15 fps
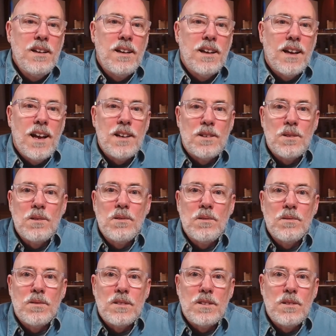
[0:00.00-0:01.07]
And I
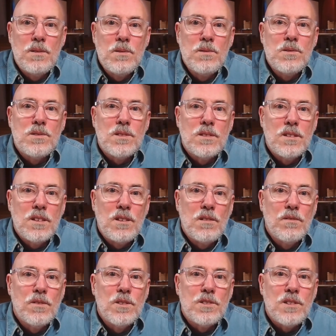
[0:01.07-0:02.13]
do use the
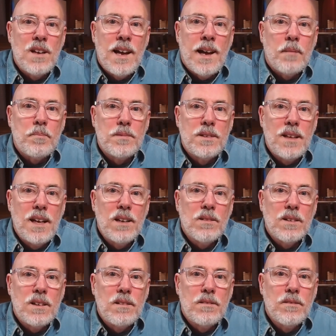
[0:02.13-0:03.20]
YouVersion app
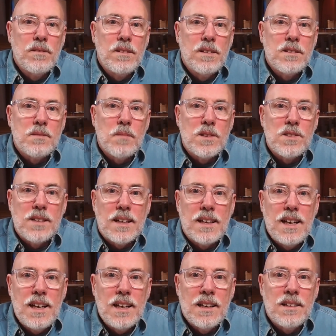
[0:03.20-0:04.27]
daily as much as I
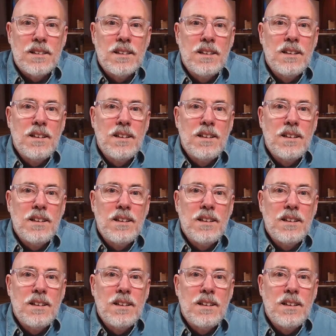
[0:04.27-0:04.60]
can.